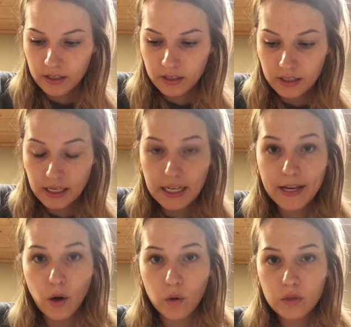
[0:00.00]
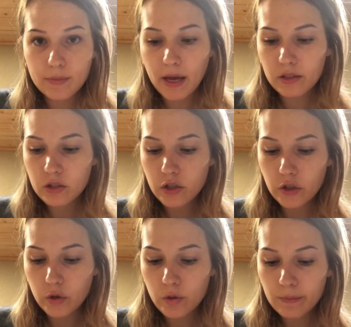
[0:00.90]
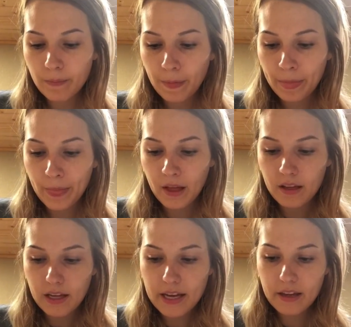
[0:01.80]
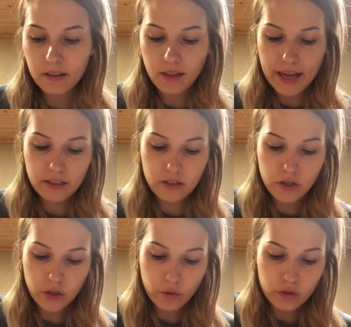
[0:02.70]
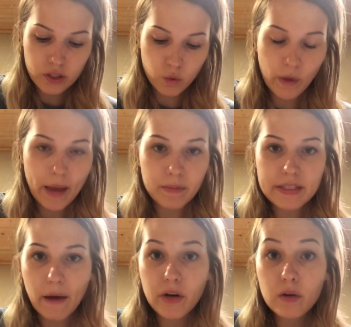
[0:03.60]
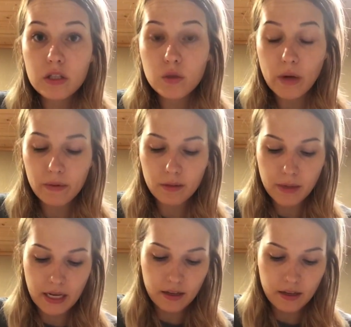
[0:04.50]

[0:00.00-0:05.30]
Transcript: T-O spells to, It likes to swim. Sound out swim with me.